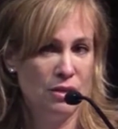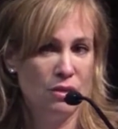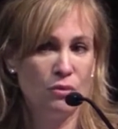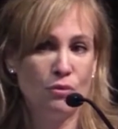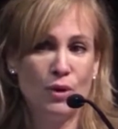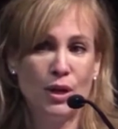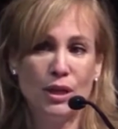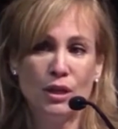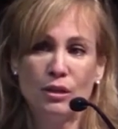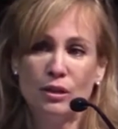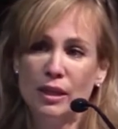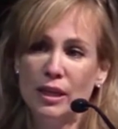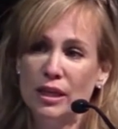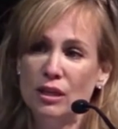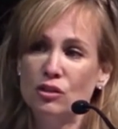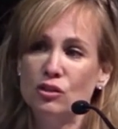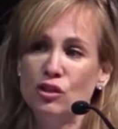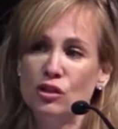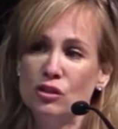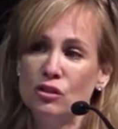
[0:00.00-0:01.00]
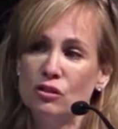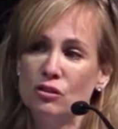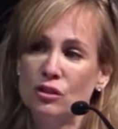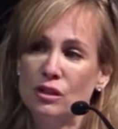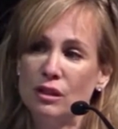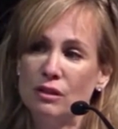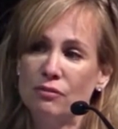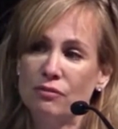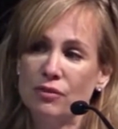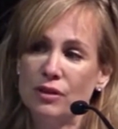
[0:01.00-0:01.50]
the regulations are
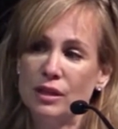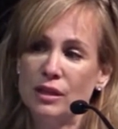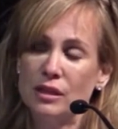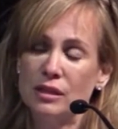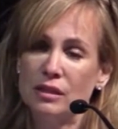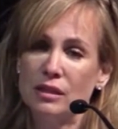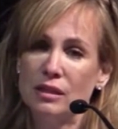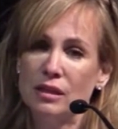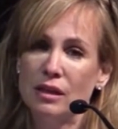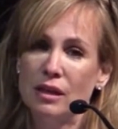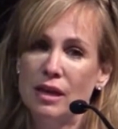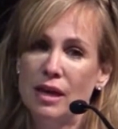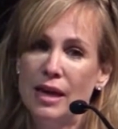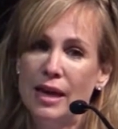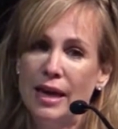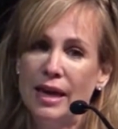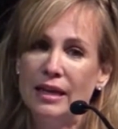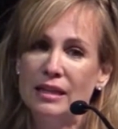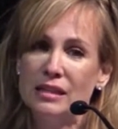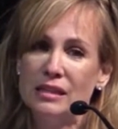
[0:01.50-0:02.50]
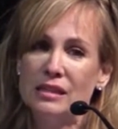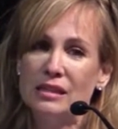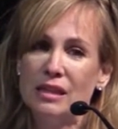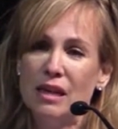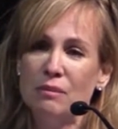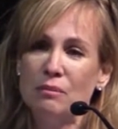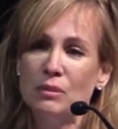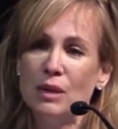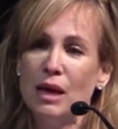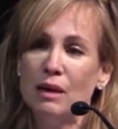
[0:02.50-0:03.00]
different, and
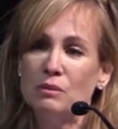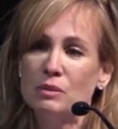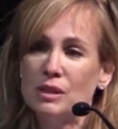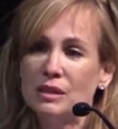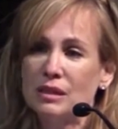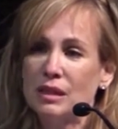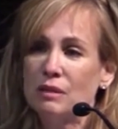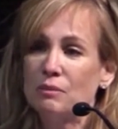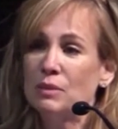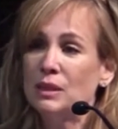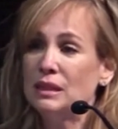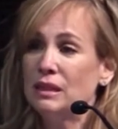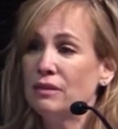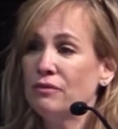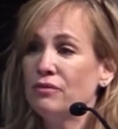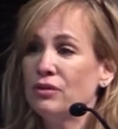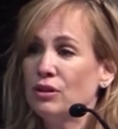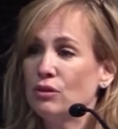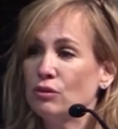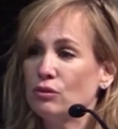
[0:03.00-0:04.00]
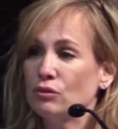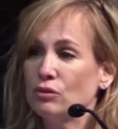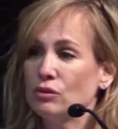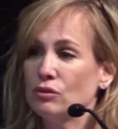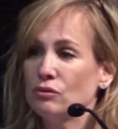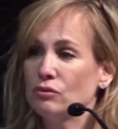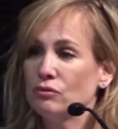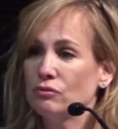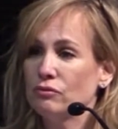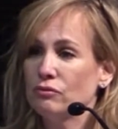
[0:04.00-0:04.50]
sometimes this can be difficult.